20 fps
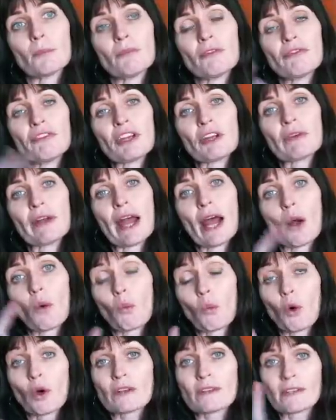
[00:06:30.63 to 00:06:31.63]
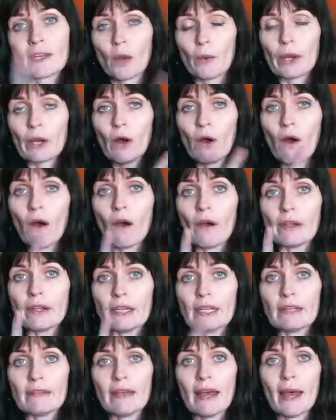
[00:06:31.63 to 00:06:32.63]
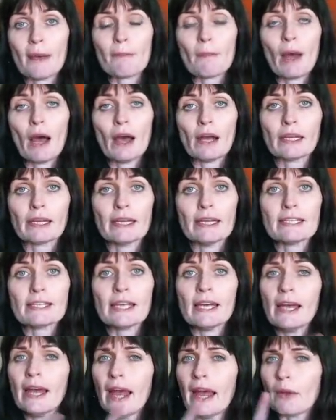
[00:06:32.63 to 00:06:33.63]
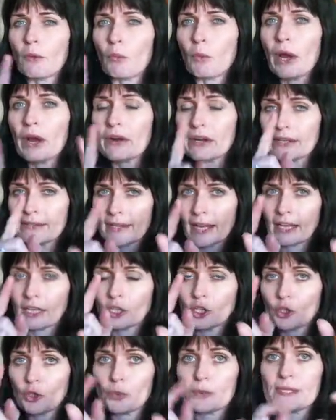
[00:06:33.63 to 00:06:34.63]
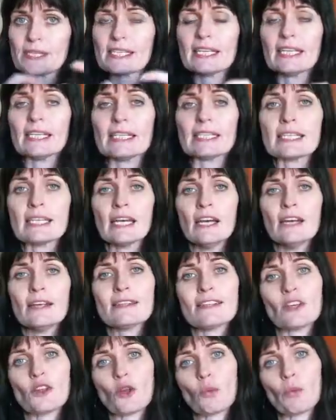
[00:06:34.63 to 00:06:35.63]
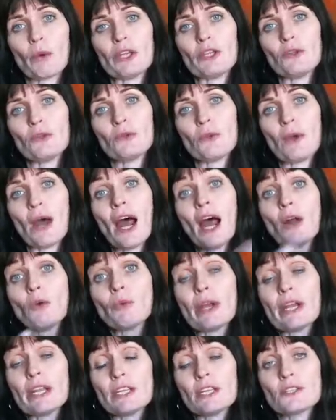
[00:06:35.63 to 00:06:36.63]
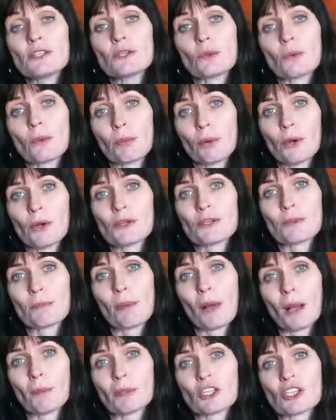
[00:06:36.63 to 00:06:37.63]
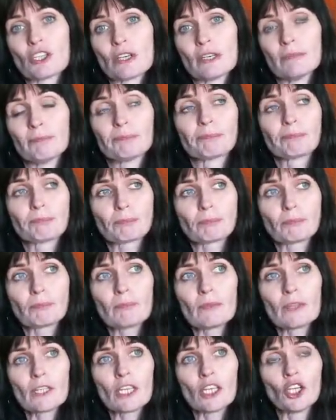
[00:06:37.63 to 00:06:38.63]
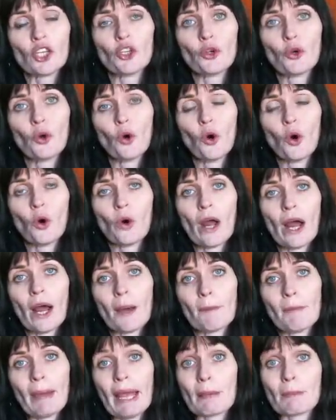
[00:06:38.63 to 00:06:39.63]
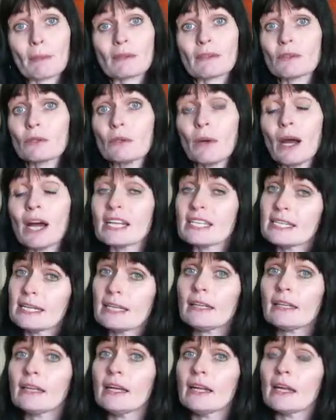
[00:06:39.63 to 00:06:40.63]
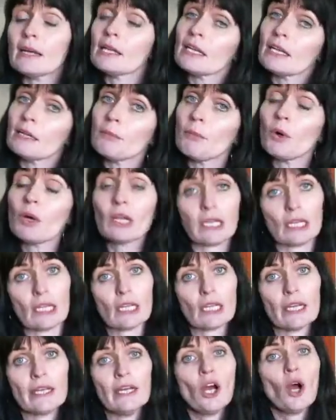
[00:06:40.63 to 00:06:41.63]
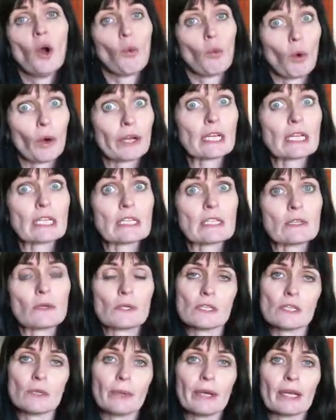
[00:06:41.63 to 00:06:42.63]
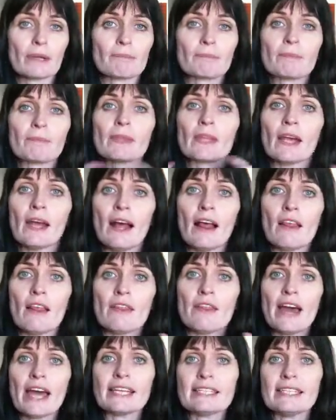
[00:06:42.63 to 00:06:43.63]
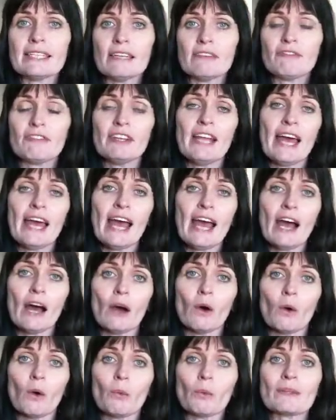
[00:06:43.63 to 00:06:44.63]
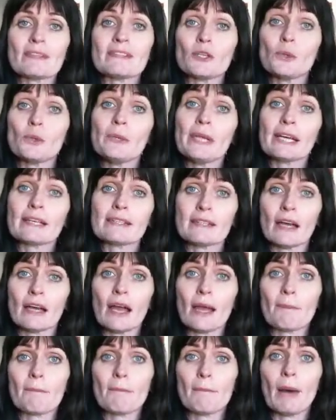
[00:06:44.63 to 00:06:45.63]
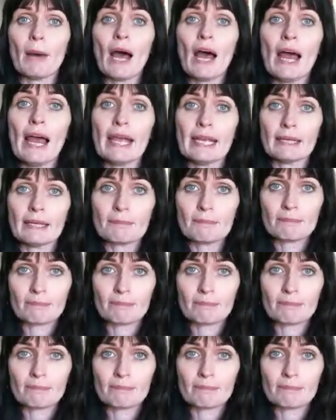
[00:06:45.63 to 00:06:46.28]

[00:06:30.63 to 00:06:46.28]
figure out what's going on in that market and where exactly you sit, so that when you are ready to approach a publisher, you're able to articulate a little more clearly what it is you're doing. That's it for now. We'll see you next time. Bye.